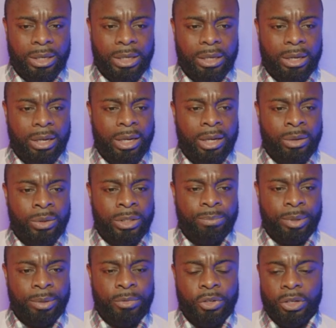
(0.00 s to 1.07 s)
How is
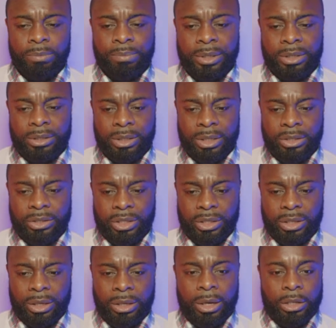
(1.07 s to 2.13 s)
Bermuda
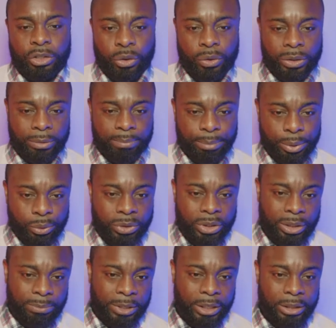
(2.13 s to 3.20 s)
positioned? A tourism boost,
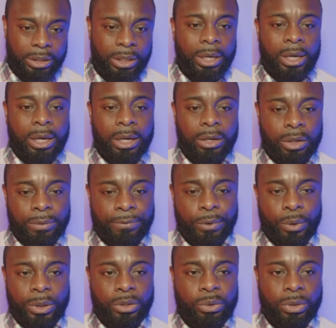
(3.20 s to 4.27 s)
he means. Looking
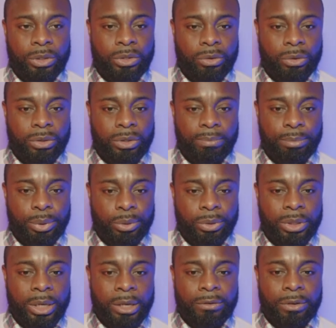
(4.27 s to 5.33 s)
forward to a tourism
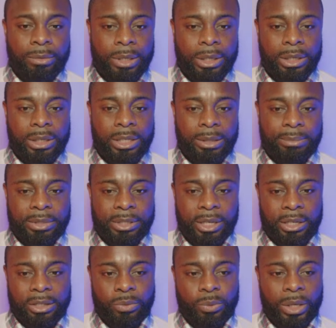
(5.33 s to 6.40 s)
boost from the eclipse
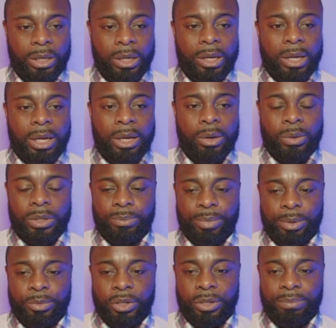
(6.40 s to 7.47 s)
next week. How is
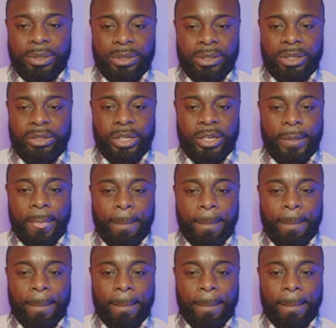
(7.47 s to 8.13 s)
Bermuda positioned?